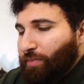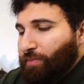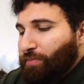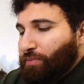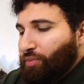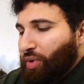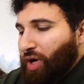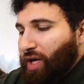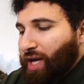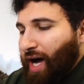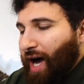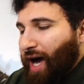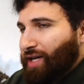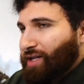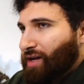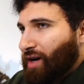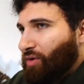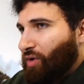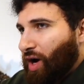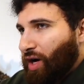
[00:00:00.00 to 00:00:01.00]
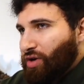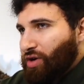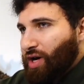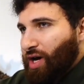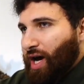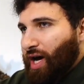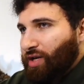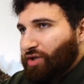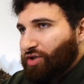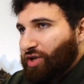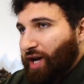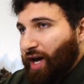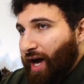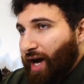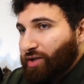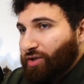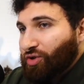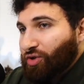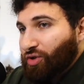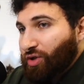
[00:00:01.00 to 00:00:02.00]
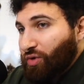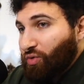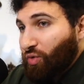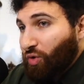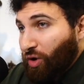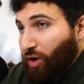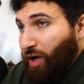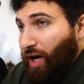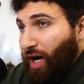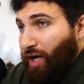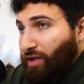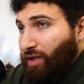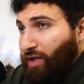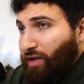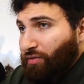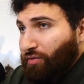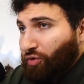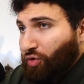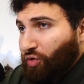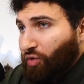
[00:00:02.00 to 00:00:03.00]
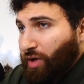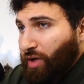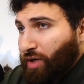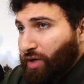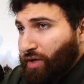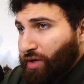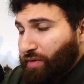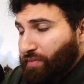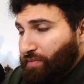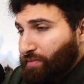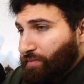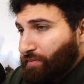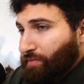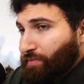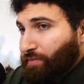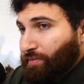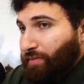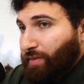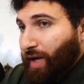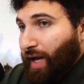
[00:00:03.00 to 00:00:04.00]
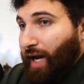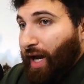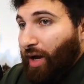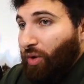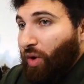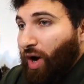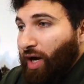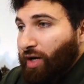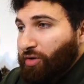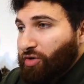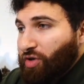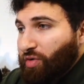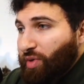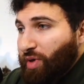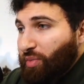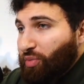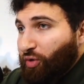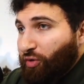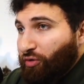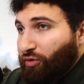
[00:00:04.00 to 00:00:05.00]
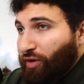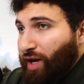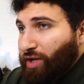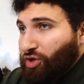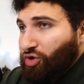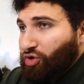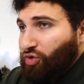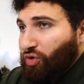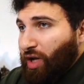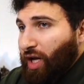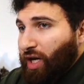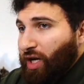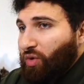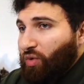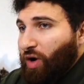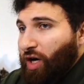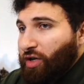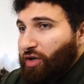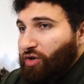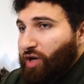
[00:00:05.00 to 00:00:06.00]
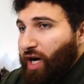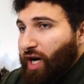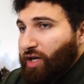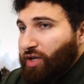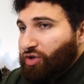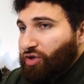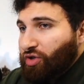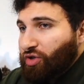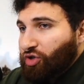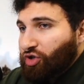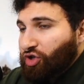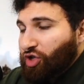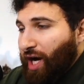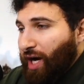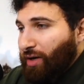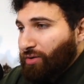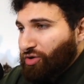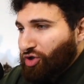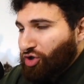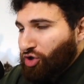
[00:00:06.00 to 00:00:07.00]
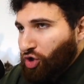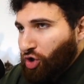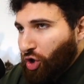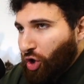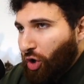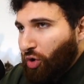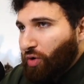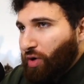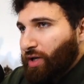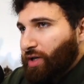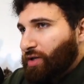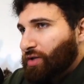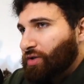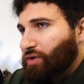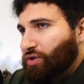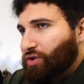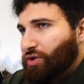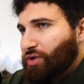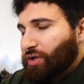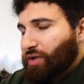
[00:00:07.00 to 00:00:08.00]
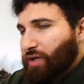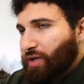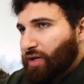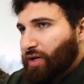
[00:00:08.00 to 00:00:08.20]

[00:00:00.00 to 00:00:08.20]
But guys, I want you guys to actually work on the InfraWiki, and I want it to be professional. I don't want you guys to shout slogans.